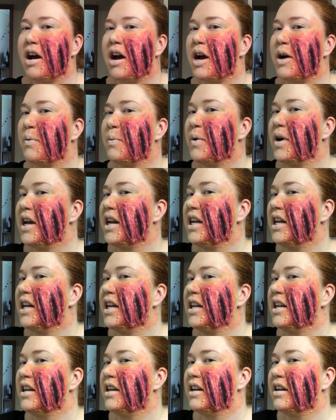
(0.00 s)
I went
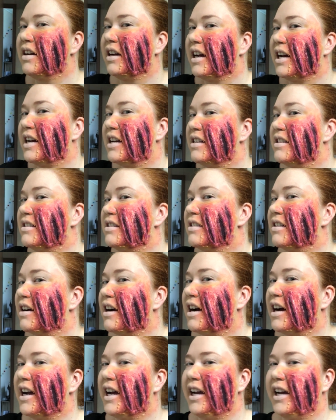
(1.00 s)
in and
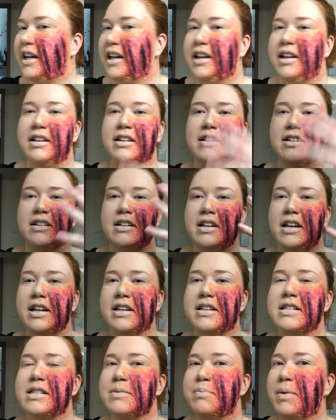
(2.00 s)
I
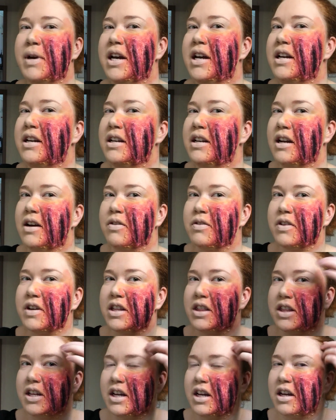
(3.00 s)
expanded
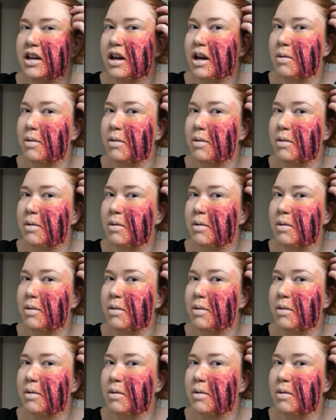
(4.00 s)
everything.